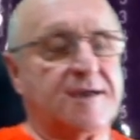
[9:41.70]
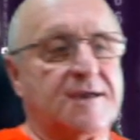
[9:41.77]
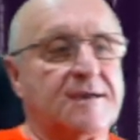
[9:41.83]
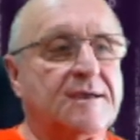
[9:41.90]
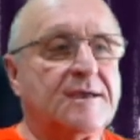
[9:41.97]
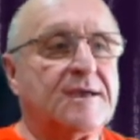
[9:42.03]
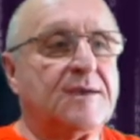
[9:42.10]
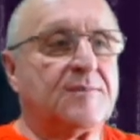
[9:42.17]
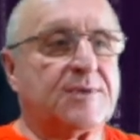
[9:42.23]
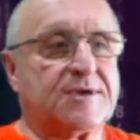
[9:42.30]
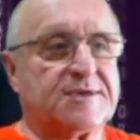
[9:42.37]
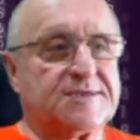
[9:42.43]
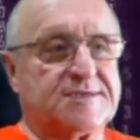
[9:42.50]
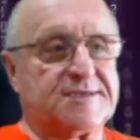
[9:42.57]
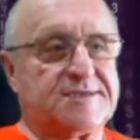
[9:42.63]
Uh,
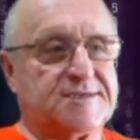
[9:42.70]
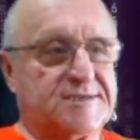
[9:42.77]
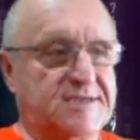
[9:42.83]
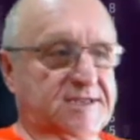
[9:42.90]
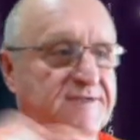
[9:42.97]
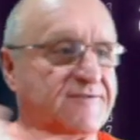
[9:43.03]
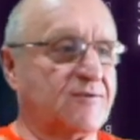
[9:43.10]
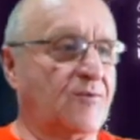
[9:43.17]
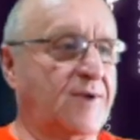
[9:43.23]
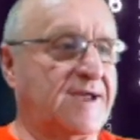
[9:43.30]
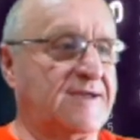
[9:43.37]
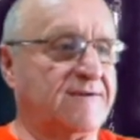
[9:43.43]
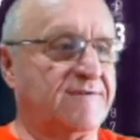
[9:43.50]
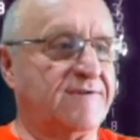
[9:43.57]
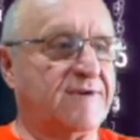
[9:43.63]
because this is a different
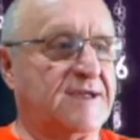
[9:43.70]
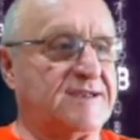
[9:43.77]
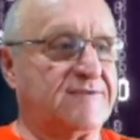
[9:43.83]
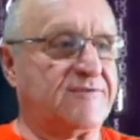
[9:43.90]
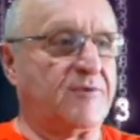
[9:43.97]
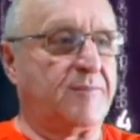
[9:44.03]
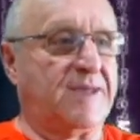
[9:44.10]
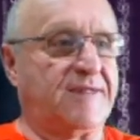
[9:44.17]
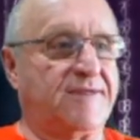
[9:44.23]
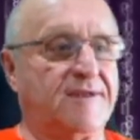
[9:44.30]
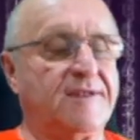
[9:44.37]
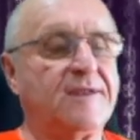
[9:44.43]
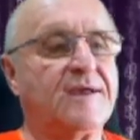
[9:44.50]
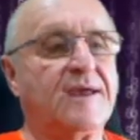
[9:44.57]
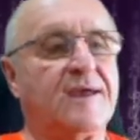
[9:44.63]
way of a different
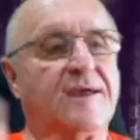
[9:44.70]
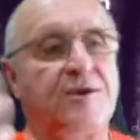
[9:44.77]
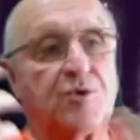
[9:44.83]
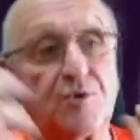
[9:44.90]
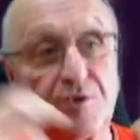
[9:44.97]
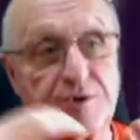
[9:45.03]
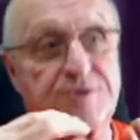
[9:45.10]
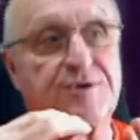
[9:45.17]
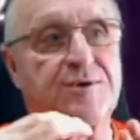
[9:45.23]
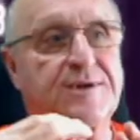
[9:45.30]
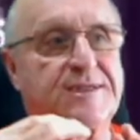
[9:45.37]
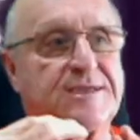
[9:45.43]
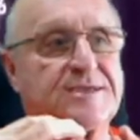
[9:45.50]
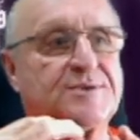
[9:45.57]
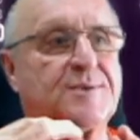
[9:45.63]
method. Uh, you could do
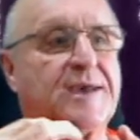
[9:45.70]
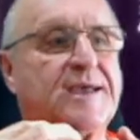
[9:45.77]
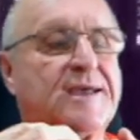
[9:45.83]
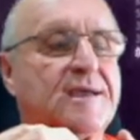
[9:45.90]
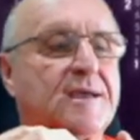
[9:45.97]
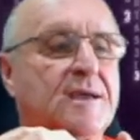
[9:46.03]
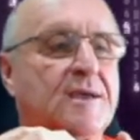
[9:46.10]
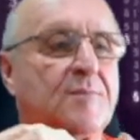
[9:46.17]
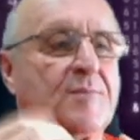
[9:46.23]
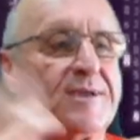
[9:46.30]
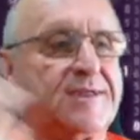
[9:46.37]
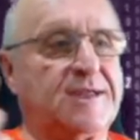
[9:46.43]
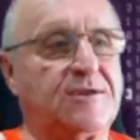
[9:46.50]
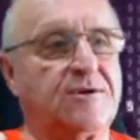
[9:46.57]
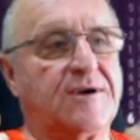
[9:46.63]
it this way,
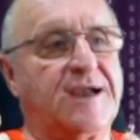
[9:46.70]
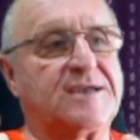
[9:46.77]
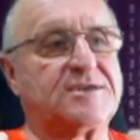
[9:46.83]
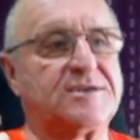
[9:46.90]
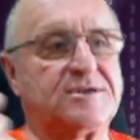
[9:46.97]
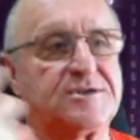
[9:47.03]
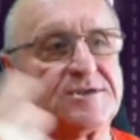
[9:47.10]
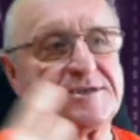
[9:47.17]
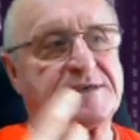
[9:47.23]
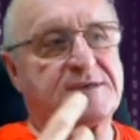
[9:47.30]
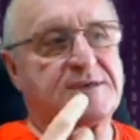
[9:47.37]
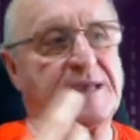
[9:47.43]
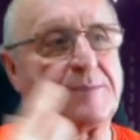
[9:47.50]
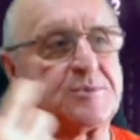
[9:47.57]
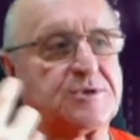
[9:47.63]
but then you're actually just
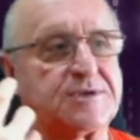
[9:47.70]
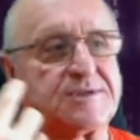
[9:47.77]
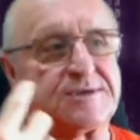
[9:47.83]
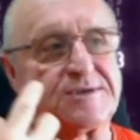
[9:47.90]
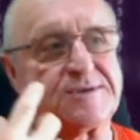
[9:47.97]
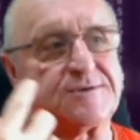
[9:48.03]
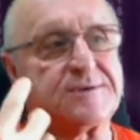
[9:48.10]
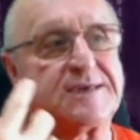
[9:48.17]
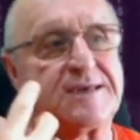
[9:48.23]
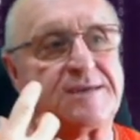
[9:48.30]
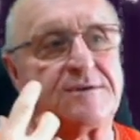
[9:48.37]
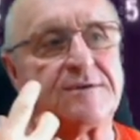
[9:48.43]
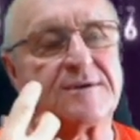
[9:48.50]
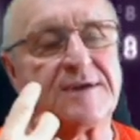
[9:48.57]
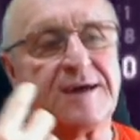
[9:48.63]
capturing the
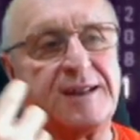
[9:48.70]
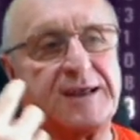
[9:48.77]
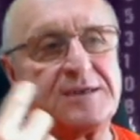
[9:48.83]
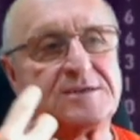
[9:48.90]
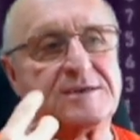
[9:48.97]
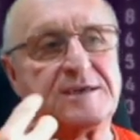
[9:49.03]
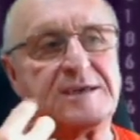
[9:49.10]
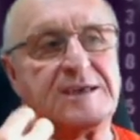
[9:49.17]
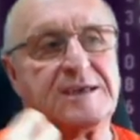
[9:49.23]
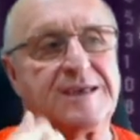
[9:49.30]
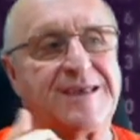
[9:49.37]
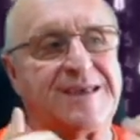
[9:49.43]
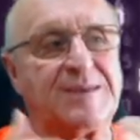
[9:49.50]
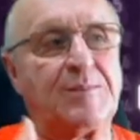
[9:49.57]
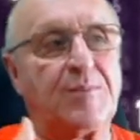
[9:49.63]
screen. You're not actually
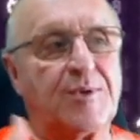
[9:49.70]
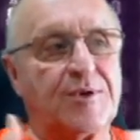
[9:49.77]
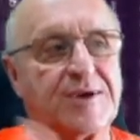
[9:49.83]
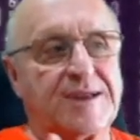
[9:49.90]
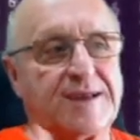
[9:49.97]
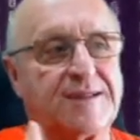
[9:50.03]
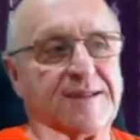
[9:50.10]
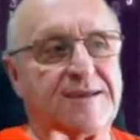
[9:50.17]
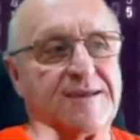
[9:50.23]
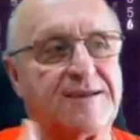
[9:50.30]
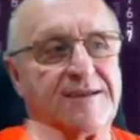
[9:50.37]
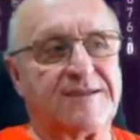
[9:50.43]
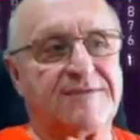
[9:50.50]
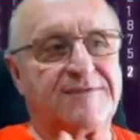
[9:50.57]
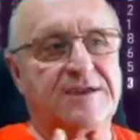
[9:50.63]
importing
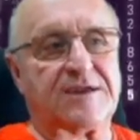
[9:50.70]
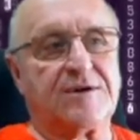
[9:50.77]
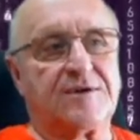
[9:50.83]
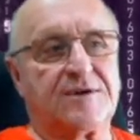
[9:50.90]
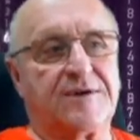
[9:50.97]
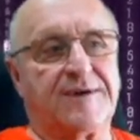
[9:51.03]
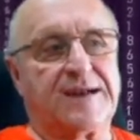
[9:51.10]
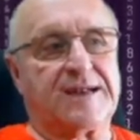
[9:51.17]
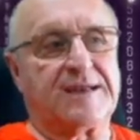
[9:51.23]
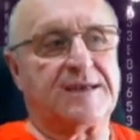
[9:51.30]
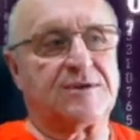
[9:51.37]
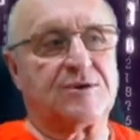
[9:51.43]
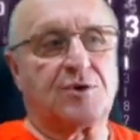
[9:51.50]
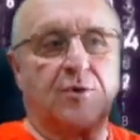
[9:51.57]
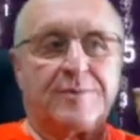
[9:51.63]
the, the video directly
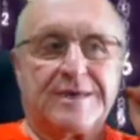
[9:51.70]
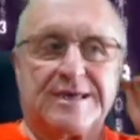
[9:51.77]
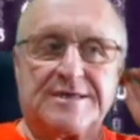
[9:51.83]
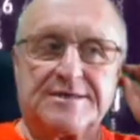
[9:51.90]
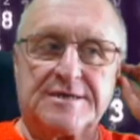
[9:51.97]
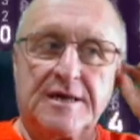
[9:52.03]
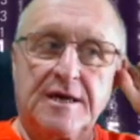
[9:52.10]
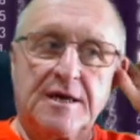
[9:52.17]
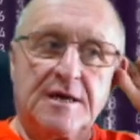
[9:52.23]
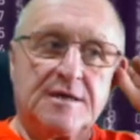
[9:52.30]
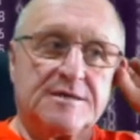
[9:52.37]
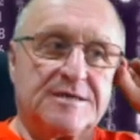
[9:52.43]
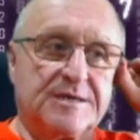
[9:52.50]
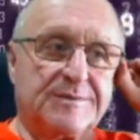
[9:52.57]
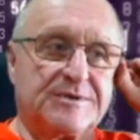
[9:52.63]
into OBS.
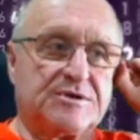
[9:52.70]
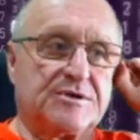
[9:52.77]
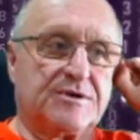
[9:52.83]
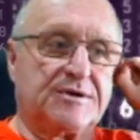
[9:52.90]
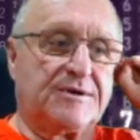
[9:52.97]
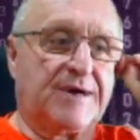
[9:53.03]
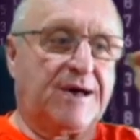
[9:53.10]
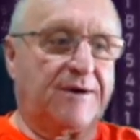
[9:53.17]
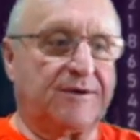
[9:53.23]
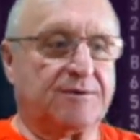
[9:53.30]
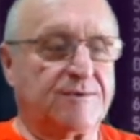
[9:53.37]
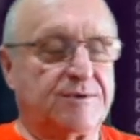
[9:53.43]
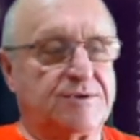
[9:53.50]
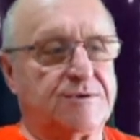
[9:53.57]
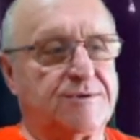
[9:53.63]
So let me show you how
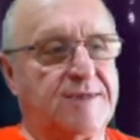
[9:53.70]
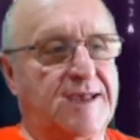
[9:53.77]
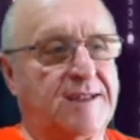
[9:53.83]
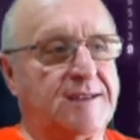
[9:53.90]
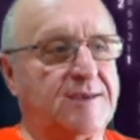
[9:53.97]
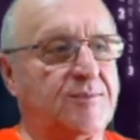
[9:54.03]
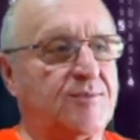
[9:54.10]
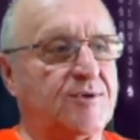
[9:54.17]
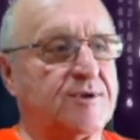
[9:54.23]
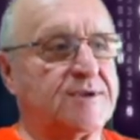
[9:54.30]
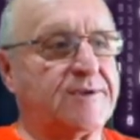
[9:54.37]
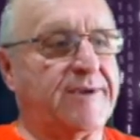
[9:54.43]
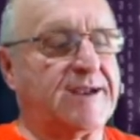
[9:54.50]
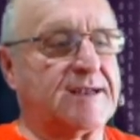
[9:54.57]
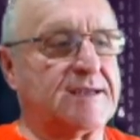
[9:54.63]
you would do that
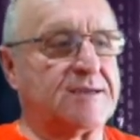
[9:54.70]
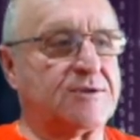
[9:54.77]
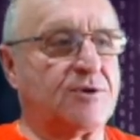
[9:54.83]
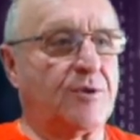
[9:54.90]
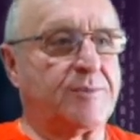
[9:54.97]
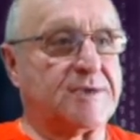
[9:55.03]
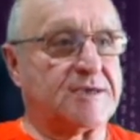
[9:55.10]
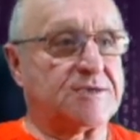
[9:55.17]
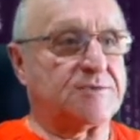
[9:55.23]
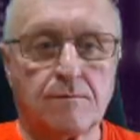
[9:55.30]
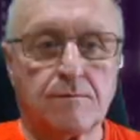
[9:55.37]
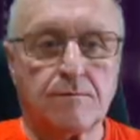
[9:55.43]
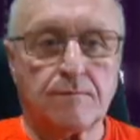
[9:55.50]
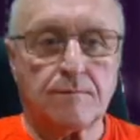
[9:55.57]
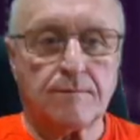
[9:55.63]
import directly into OBS.
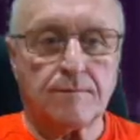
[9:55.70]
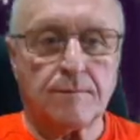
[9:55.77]
Remember?